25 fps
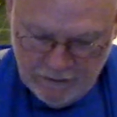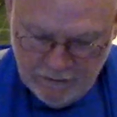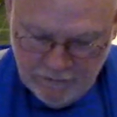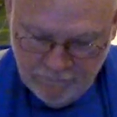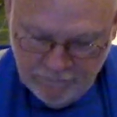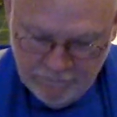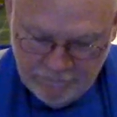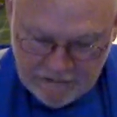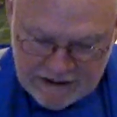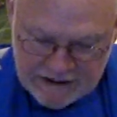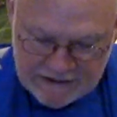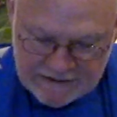
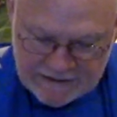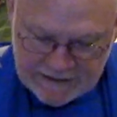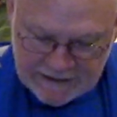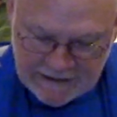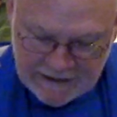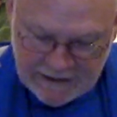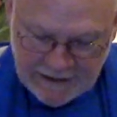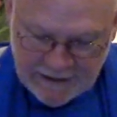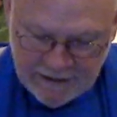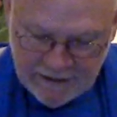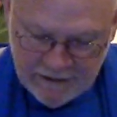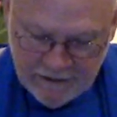
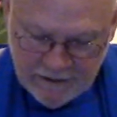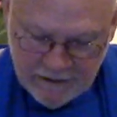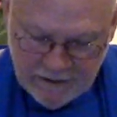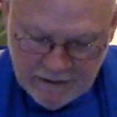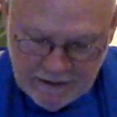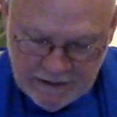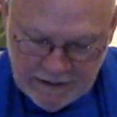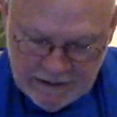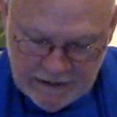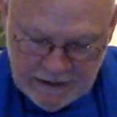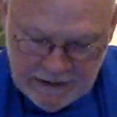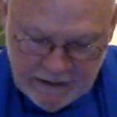Reasoning,
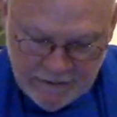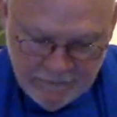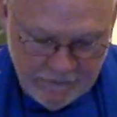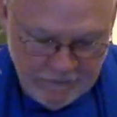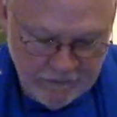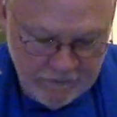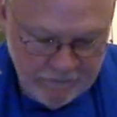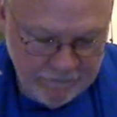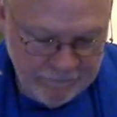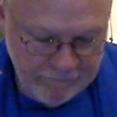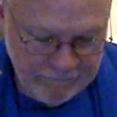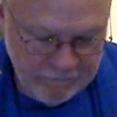
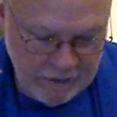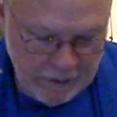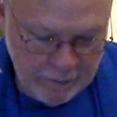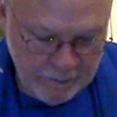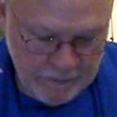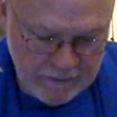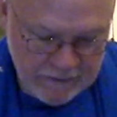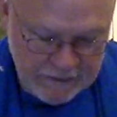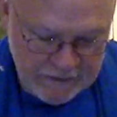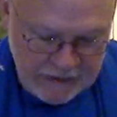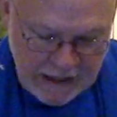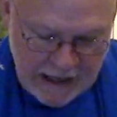even
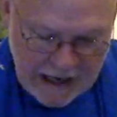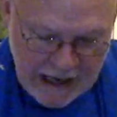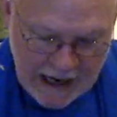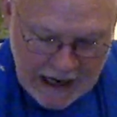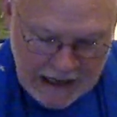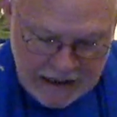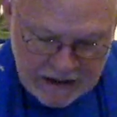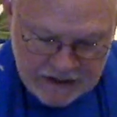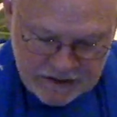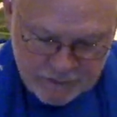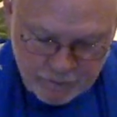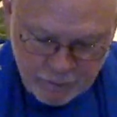from the
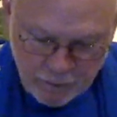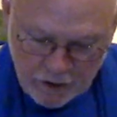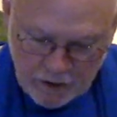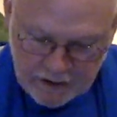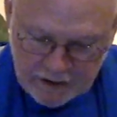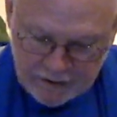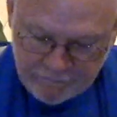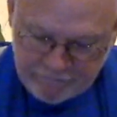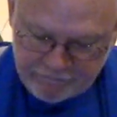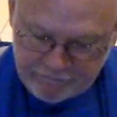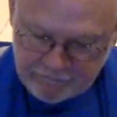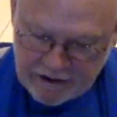highest
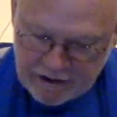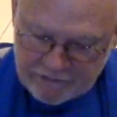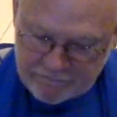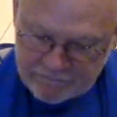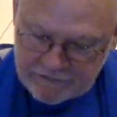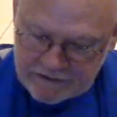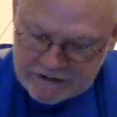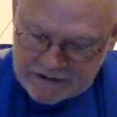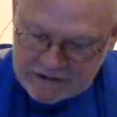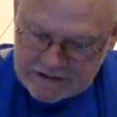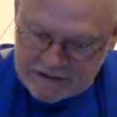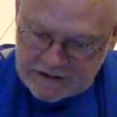point of
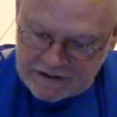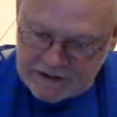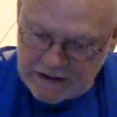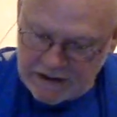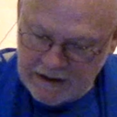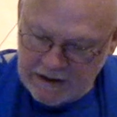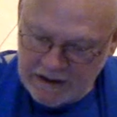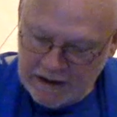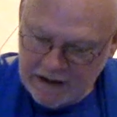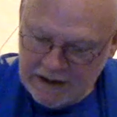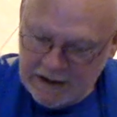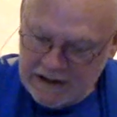reference,
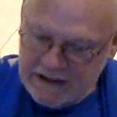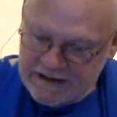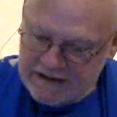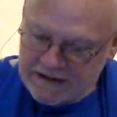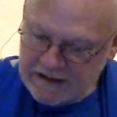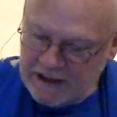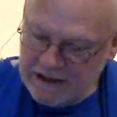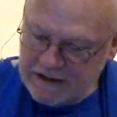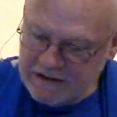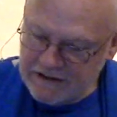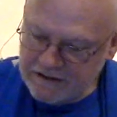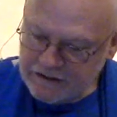is
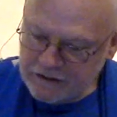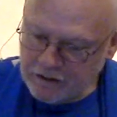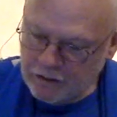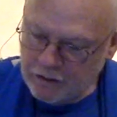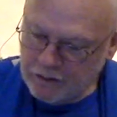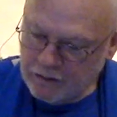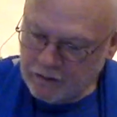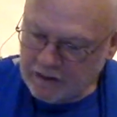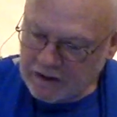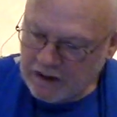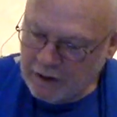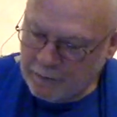
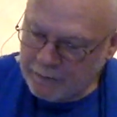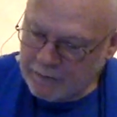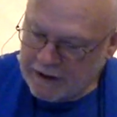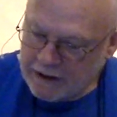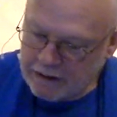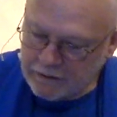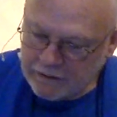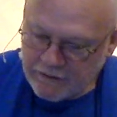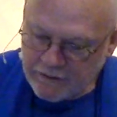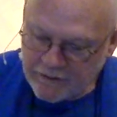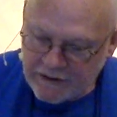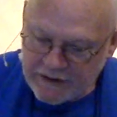uncertain
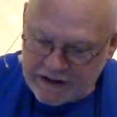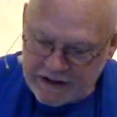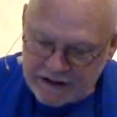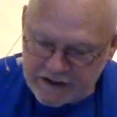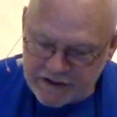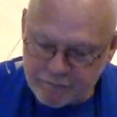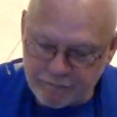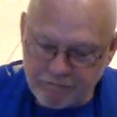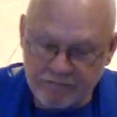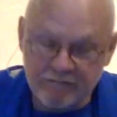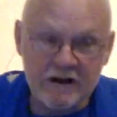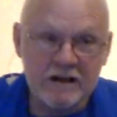compared to the
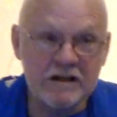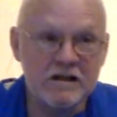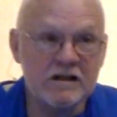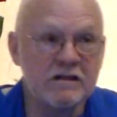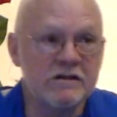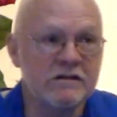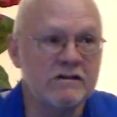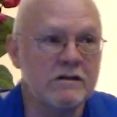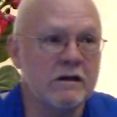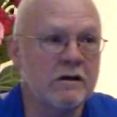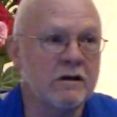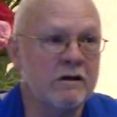
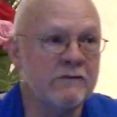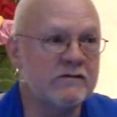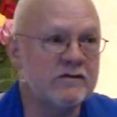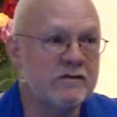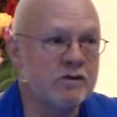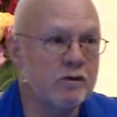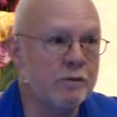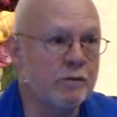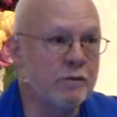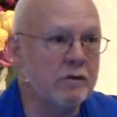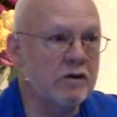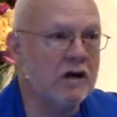inspirations of
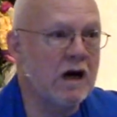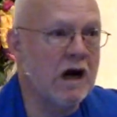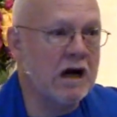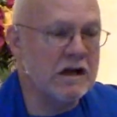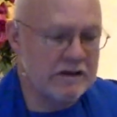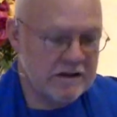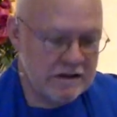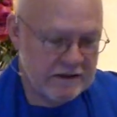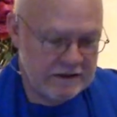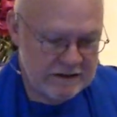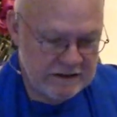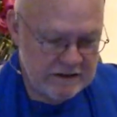
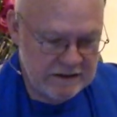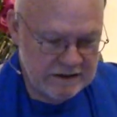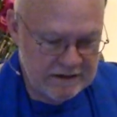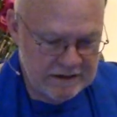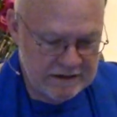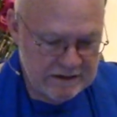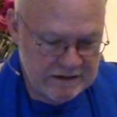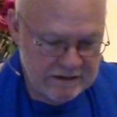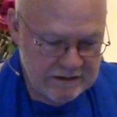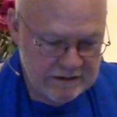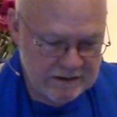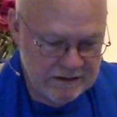
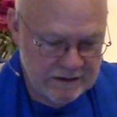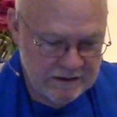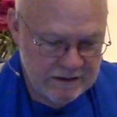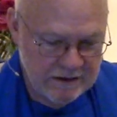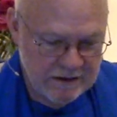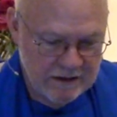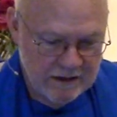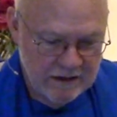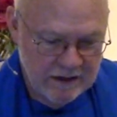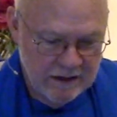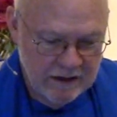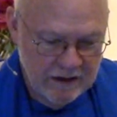superconsciousness.
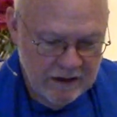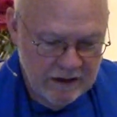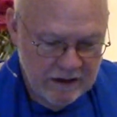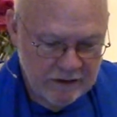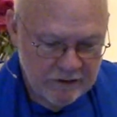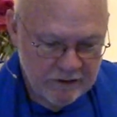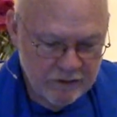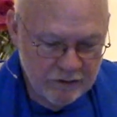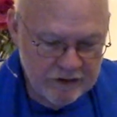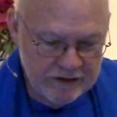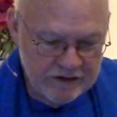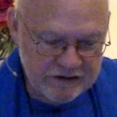
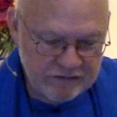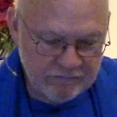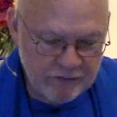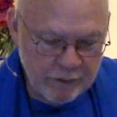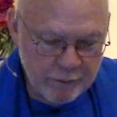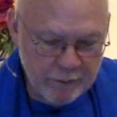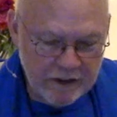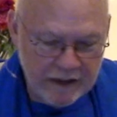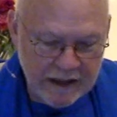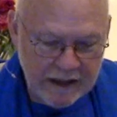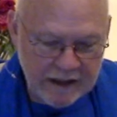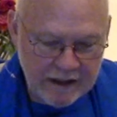To
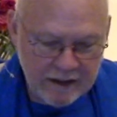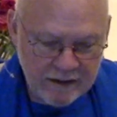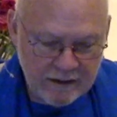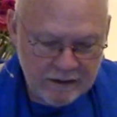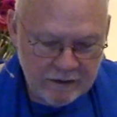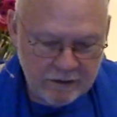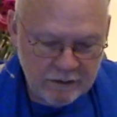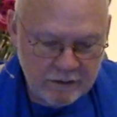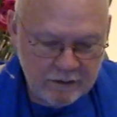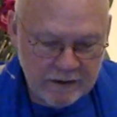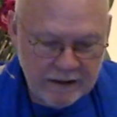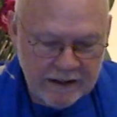discriminate
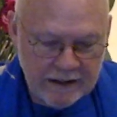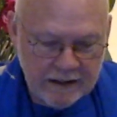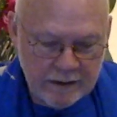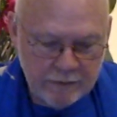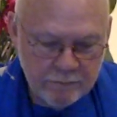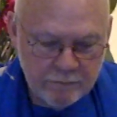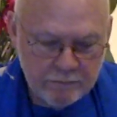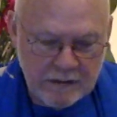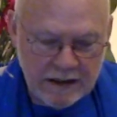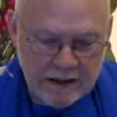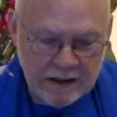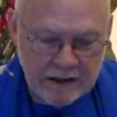clearly,
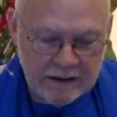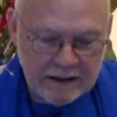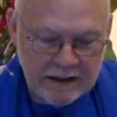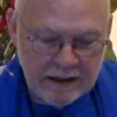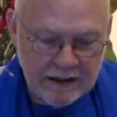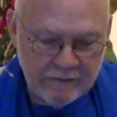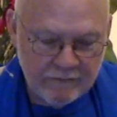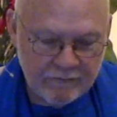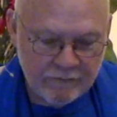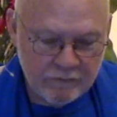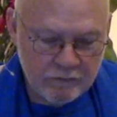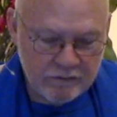
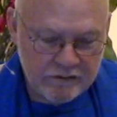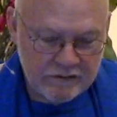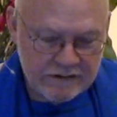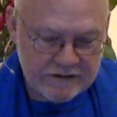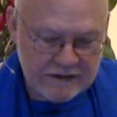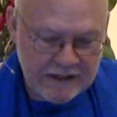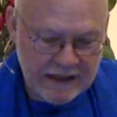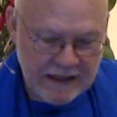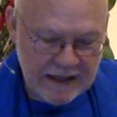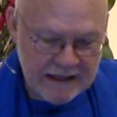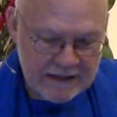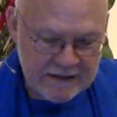meditate
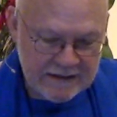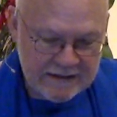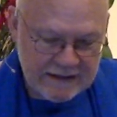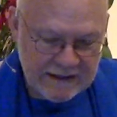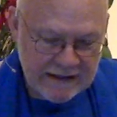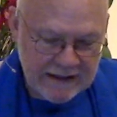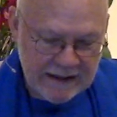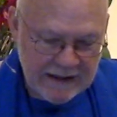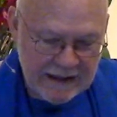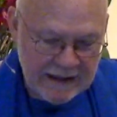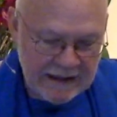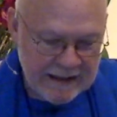first
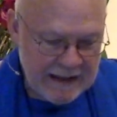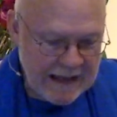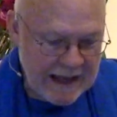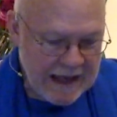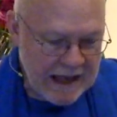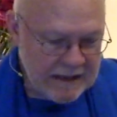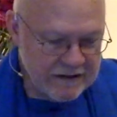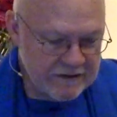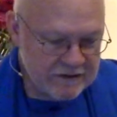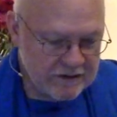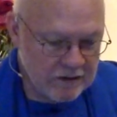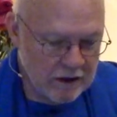and
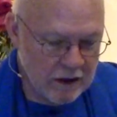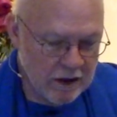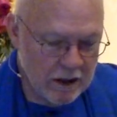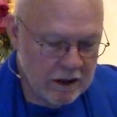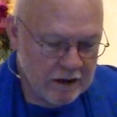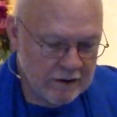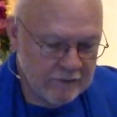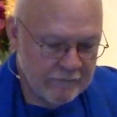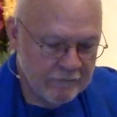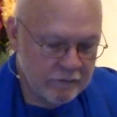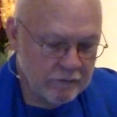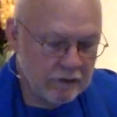ask
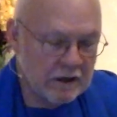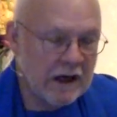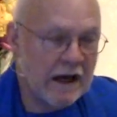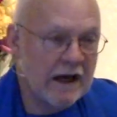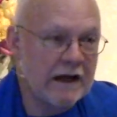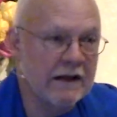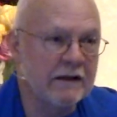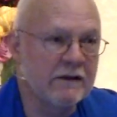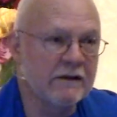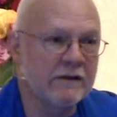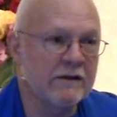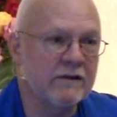God for
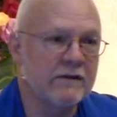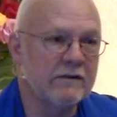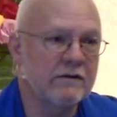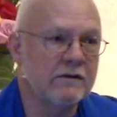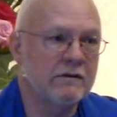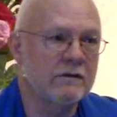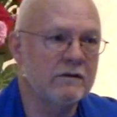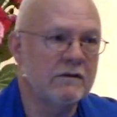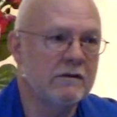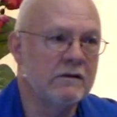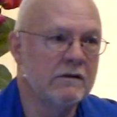guidance.